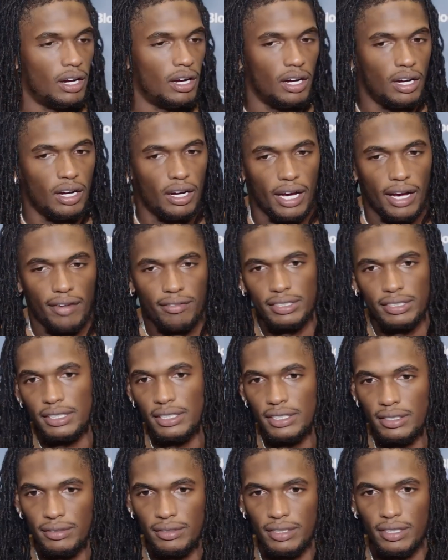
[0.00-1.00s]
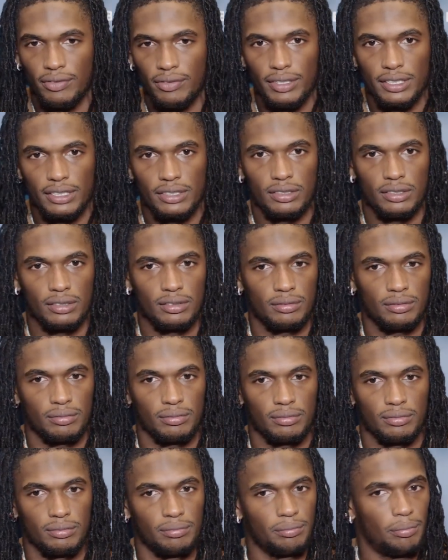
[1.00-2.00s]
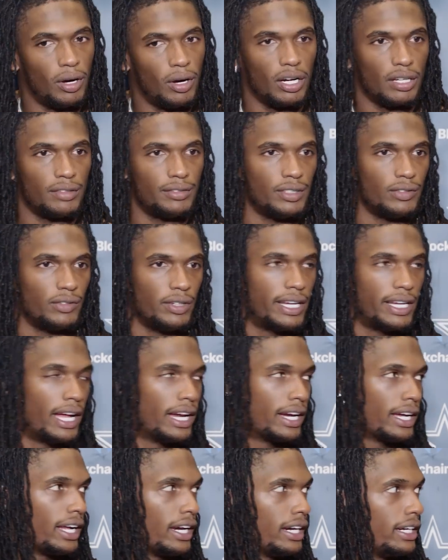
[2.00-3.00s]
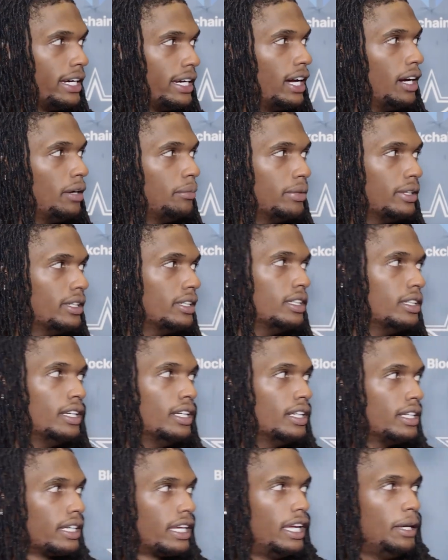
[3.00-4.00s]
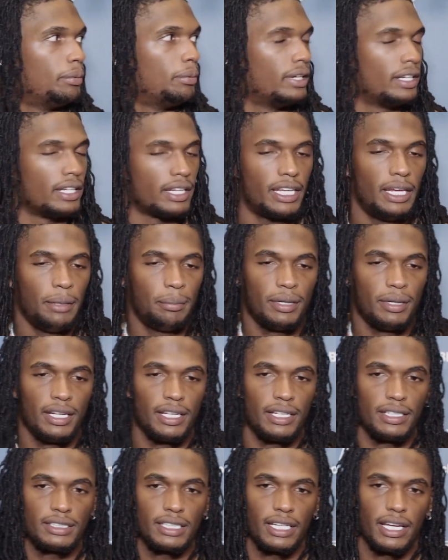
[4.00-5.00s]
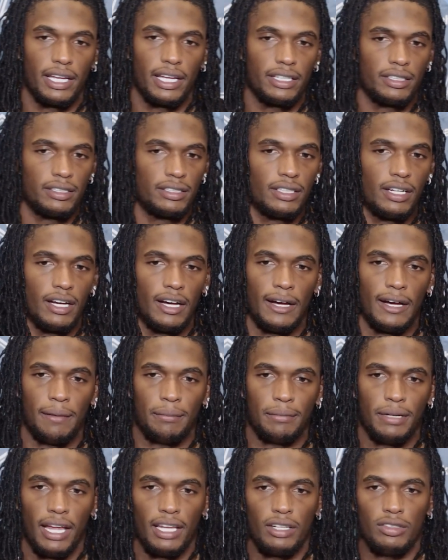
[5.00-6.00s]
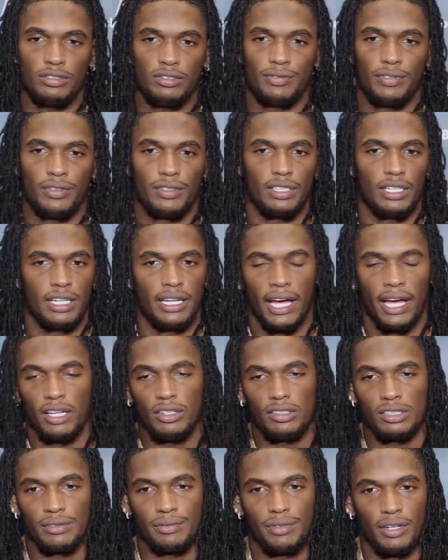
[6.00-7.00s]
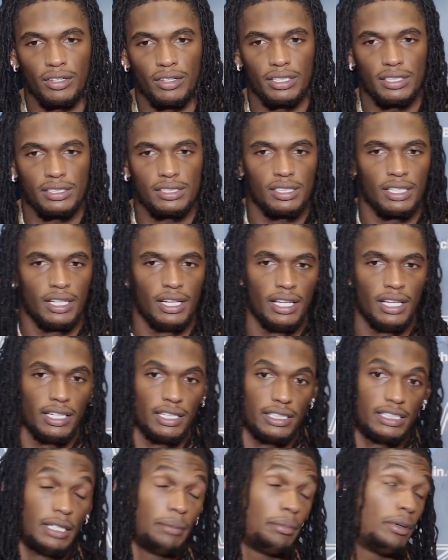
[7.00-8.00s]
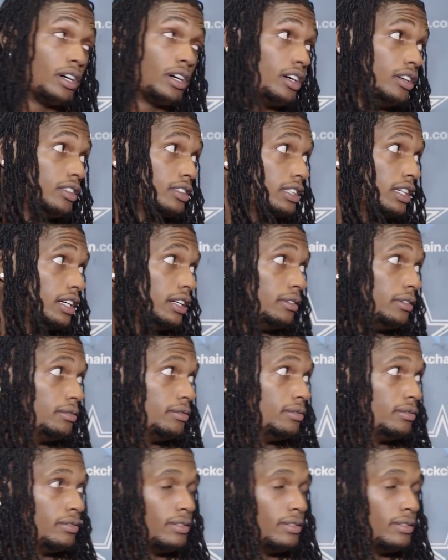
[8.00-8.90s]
Uh, obviously, the physical part of it, we kind of got it down, but keeping it keeping it together, um, not losing not losing focus, the tempo goes up,